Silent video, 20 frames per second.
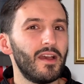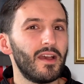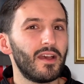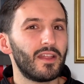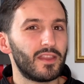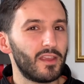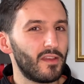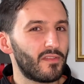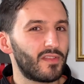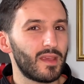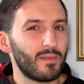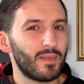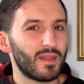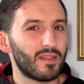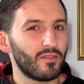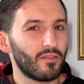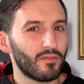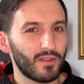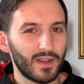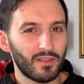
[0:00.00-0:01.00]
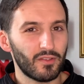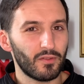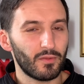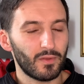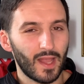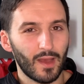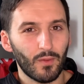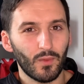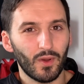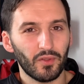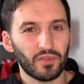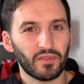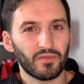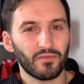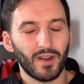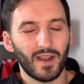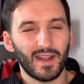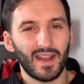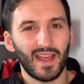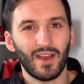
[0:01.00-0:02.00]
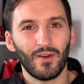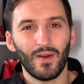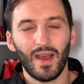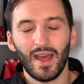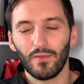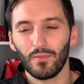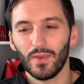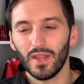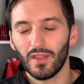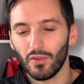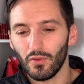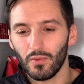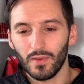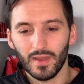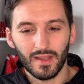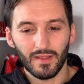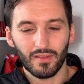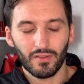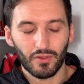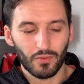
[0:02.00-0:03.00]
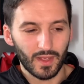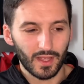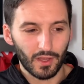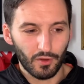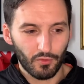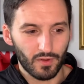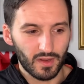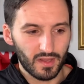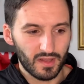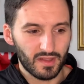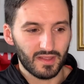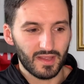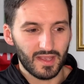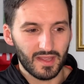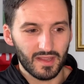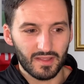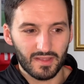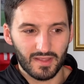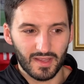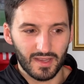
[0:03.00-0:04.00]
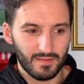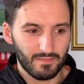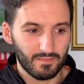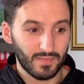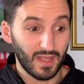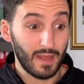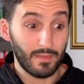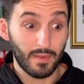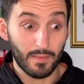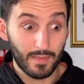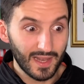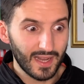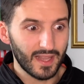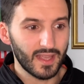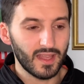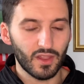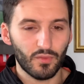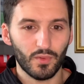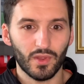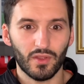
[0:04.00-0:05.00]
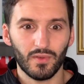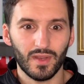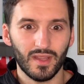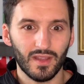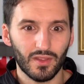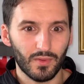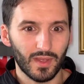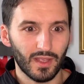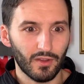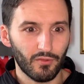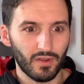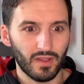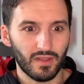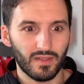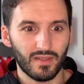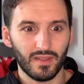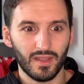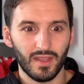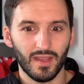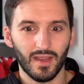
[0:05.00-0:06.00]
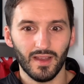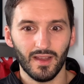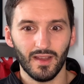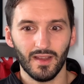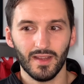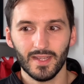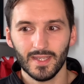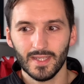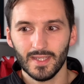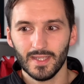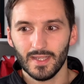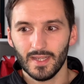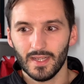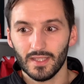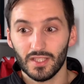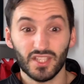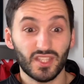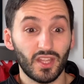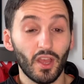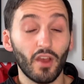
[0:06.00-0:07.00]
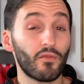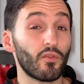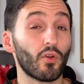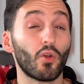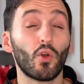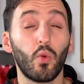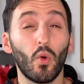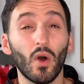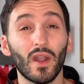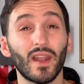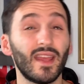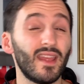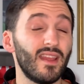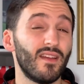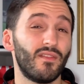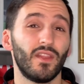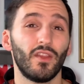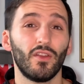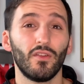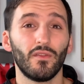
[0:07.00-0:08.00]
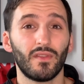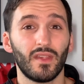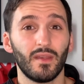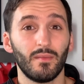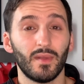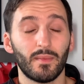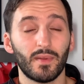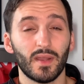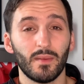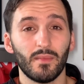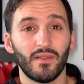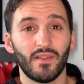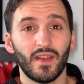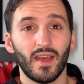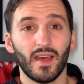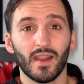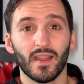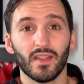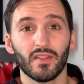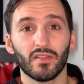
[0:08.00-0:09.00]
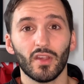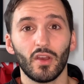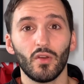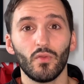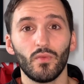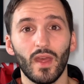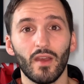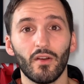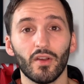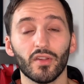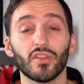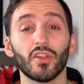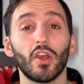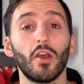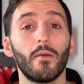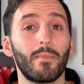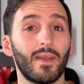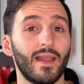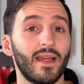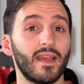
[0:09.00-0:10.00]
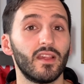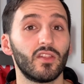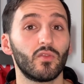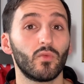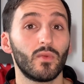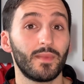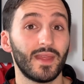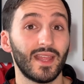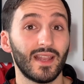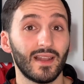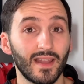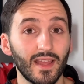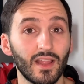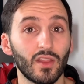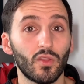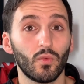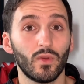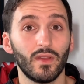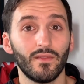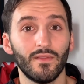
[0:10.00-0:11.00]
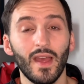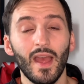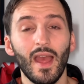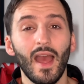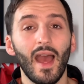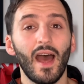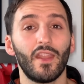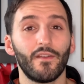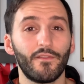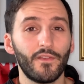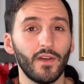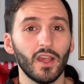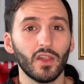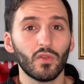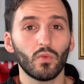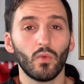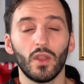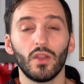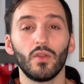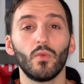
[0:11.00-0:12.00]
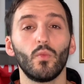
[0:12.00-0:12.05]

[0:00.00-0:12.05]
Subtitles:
the youth team is not really doing that well right now, and we do need to increase its capabilities. We do need to increase the just the overall quality of the youth team in the Primavera. So there are certain players we're being linked with, and the first one